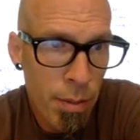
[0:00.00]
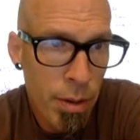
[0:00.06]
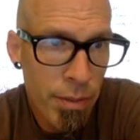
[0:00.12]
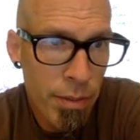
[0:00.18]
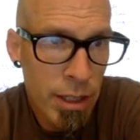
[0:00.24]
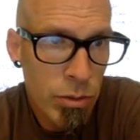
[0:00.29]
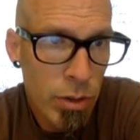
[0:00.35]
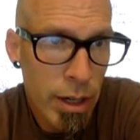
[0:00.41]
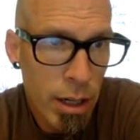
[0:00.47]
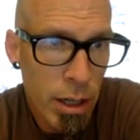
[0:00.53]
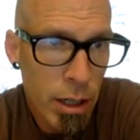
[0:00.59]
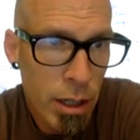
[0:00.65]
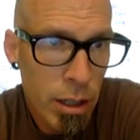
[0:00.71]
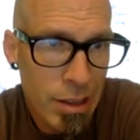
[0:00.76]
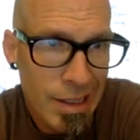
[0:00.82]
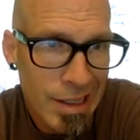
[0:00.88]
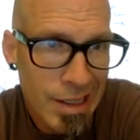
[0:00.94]
These right
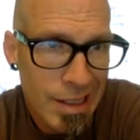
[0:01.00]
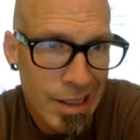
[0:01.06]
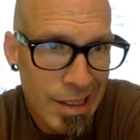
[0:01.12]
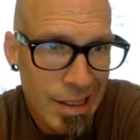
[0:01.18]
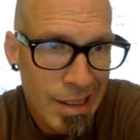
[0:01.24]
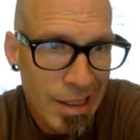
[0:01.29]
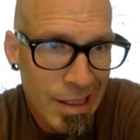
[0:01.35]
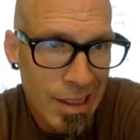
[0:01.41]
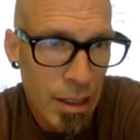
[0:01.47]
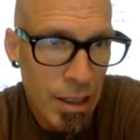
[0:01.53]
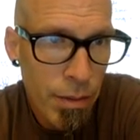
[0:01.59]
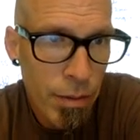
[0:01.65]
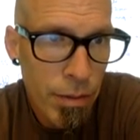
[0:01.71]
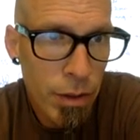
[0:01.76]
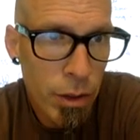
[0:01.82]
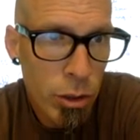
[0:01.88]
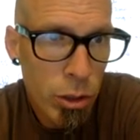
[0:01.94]
here,
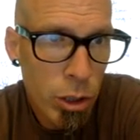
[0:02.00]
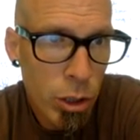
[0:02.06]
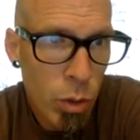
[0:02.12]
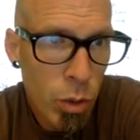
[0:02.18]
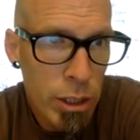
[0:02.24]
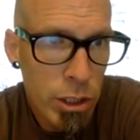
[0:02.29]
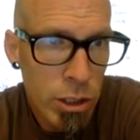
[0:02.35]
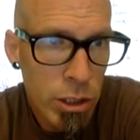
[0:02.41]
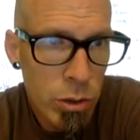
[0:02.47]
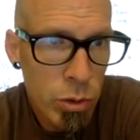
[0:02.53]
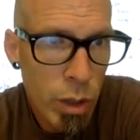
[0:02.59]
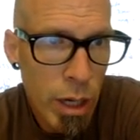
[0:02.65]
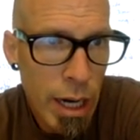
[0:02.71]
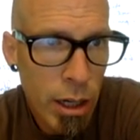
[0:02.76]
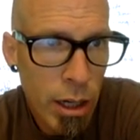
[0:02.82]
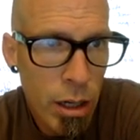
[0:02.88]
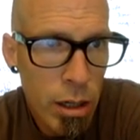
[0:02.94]
filter questions,
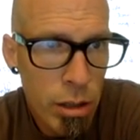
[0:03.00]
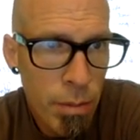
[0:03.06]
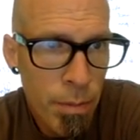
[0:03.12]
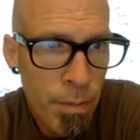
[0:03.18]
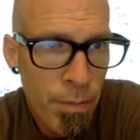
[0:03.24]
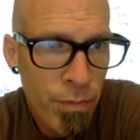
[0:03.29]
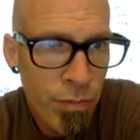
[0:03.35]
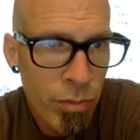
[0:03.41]
I called them.